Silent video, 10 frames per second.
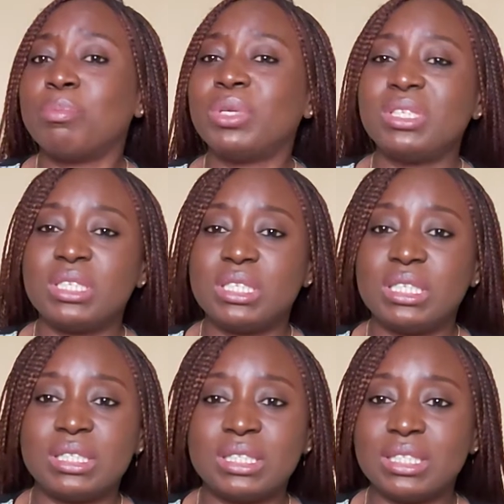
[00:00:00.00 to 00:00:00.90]

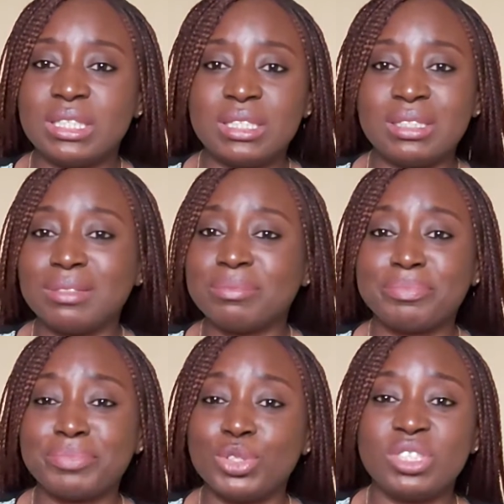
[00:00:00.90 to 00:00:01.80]
Money is the
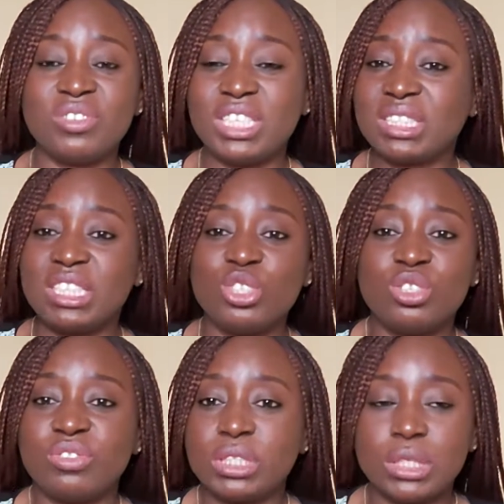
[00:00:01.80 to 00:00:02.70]
is a
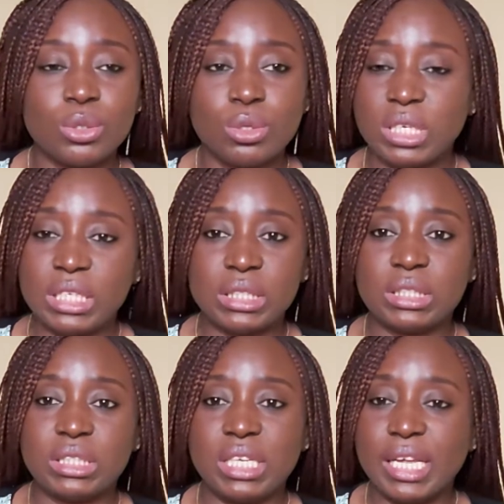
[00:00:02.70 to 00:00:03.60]
universal
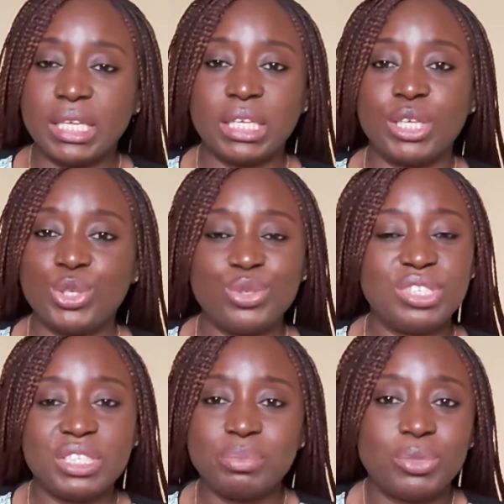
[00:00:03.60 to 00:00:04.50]
currency. Like, you
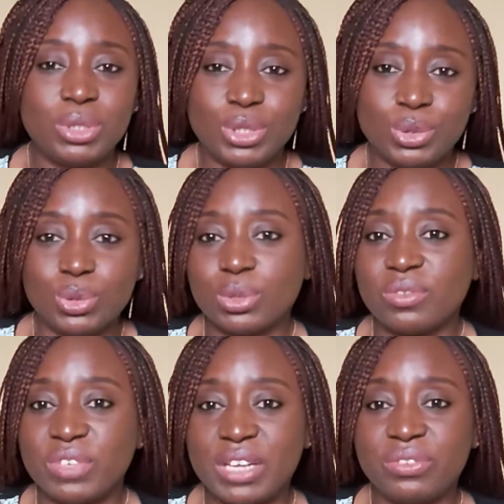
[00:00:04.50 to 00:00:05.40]
need money to
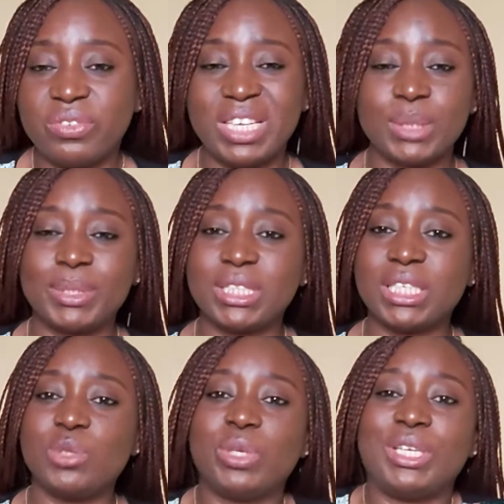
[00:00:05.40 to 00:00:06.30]
survive,
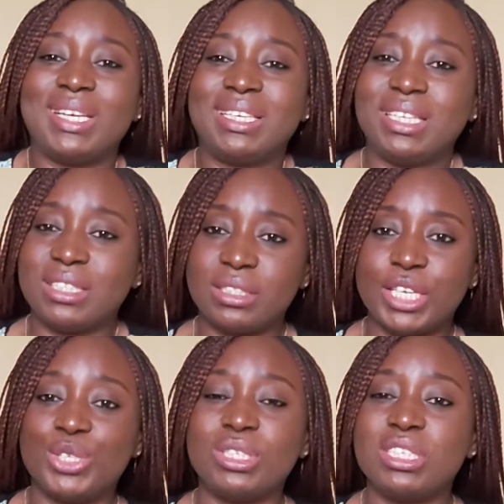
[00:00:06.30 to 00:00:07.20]
especially when you're in
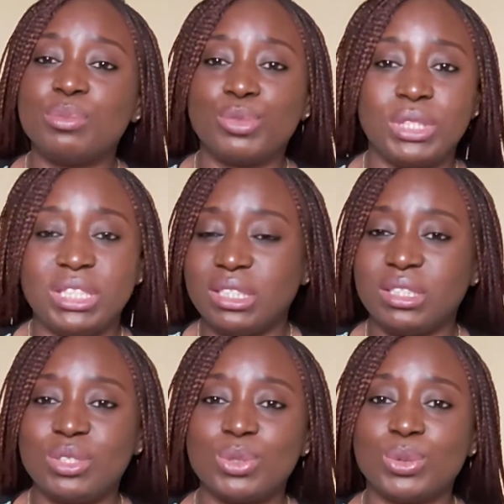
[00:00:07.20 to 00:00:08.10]
Nigeria. You need
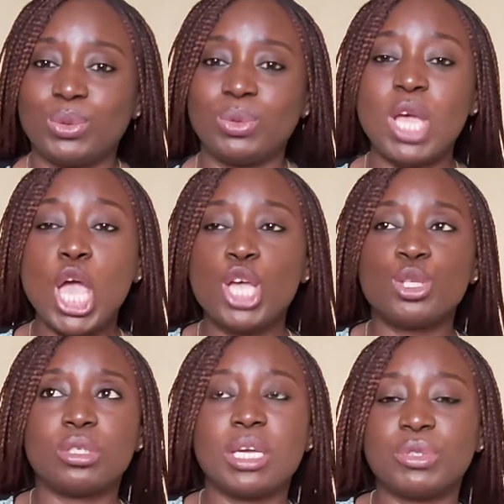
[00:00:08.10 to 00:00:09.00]
money. So
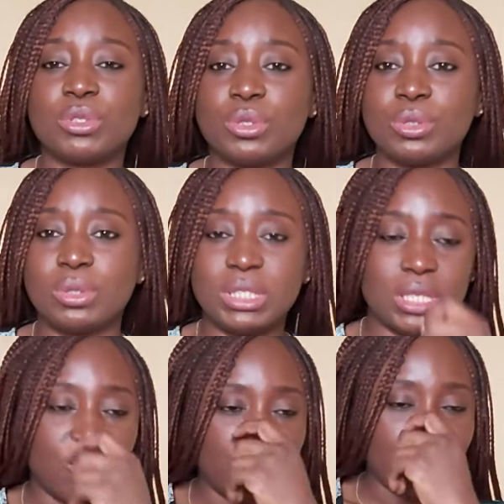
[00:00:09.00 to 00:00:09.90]
today I'm just going to
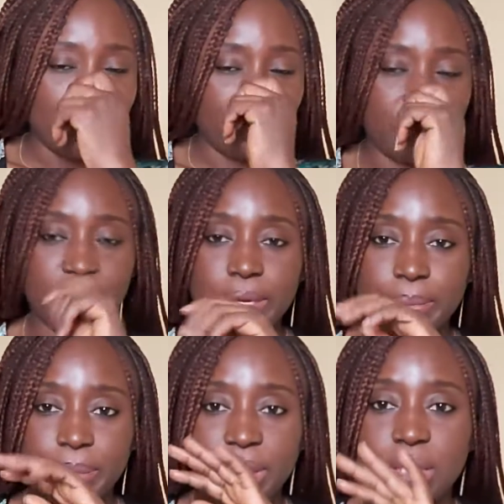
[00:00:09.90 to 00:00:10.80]
list out 5
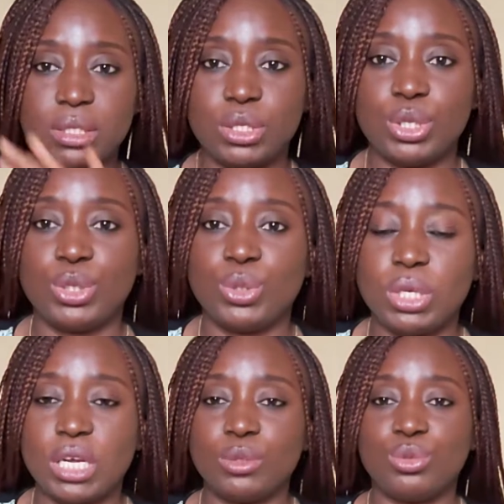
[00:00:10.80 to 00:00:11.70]
things you
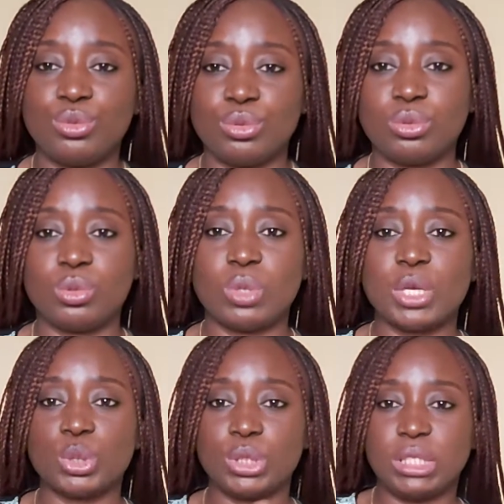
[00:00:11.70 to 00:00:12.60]
can do to
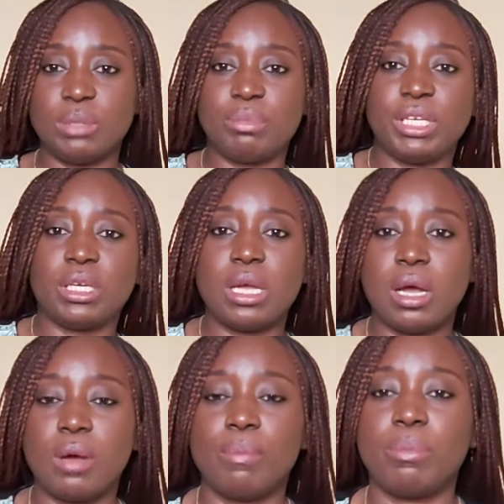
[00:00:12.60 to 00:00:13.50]
actually make
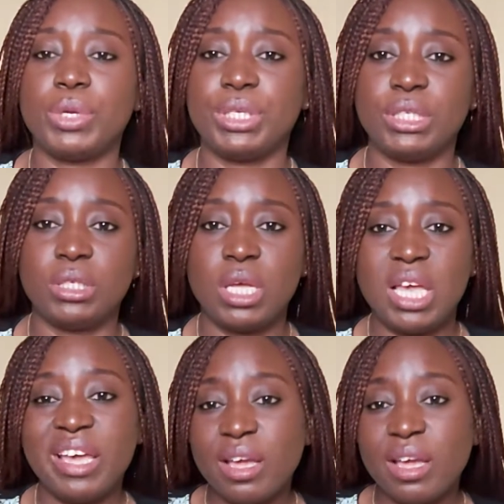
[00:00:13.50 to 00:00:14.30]
money.